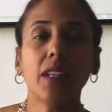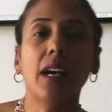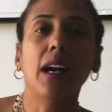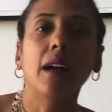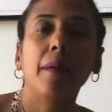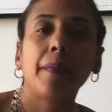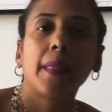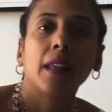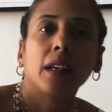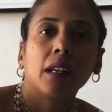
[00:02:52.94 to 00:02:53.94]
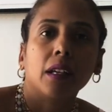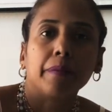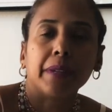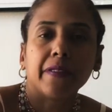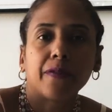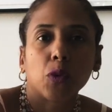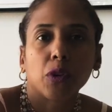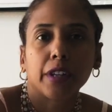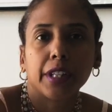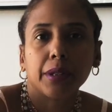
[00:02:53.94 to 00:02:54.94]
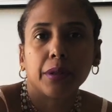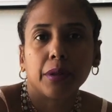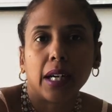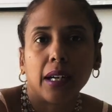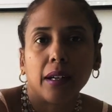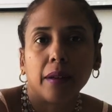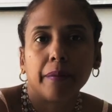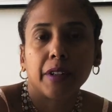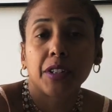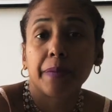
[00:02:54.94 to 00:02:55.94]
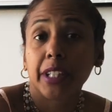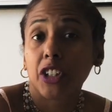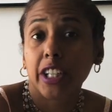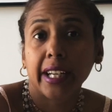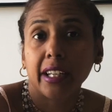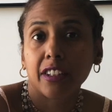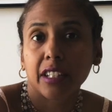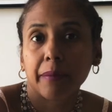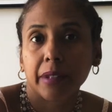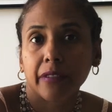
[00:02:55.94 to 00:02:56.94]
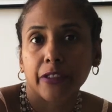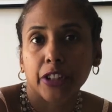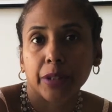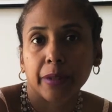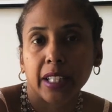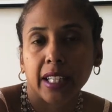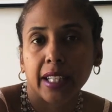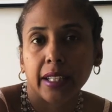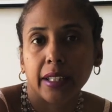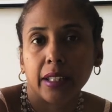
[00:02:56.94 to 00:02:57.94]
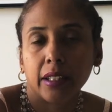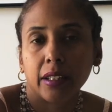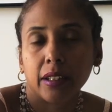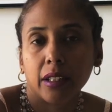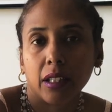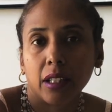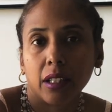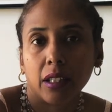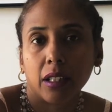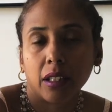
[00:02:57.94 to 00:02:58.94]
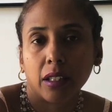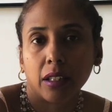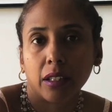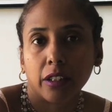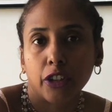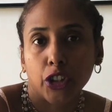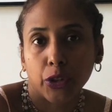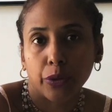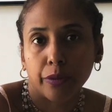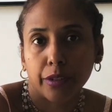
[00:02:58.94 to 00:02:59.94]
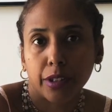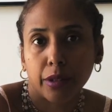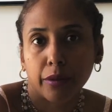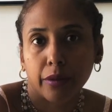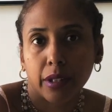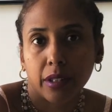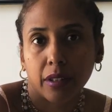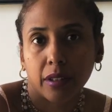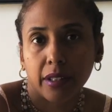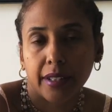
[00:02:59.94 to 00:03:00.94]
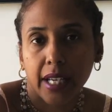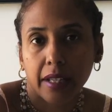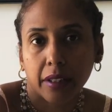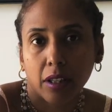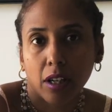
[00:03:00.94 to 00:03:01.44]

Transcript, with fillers: Um, before you, um, there's a big change coming for Gemini in uh, June. So this is the death